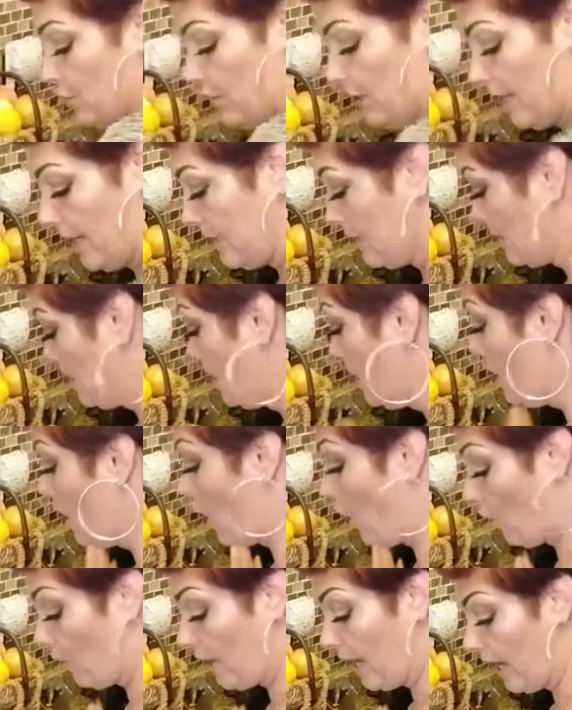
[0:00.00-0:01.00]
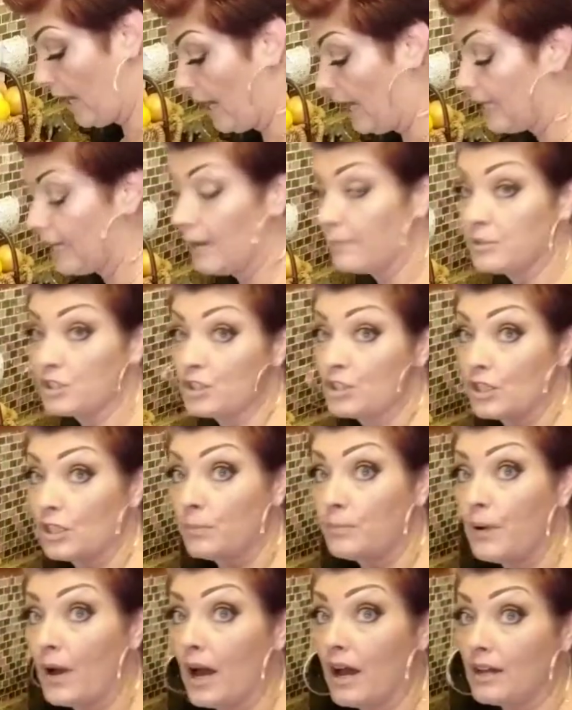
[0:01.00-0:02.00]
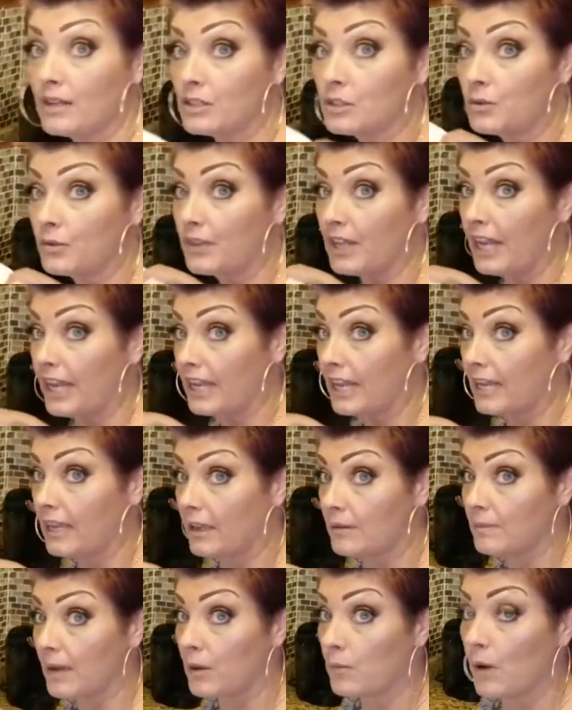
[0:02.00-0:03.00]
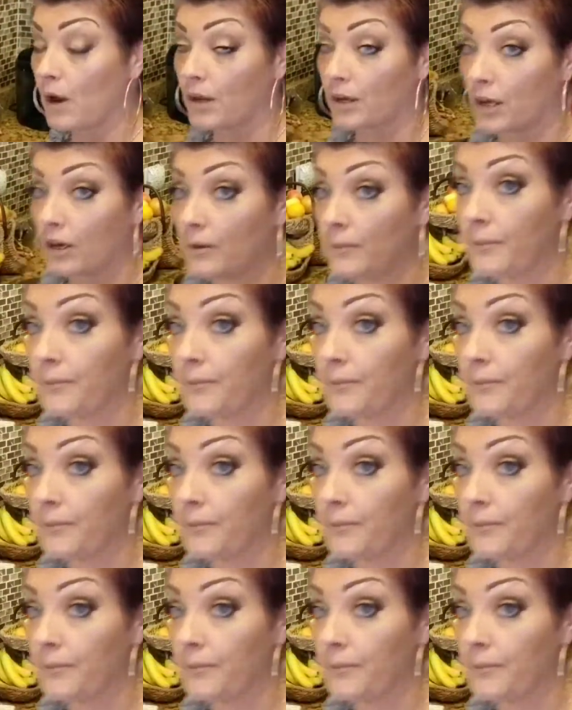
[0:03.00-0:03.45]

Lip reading: you guys. Okay, and I'm just gonna pause so that I can get my water.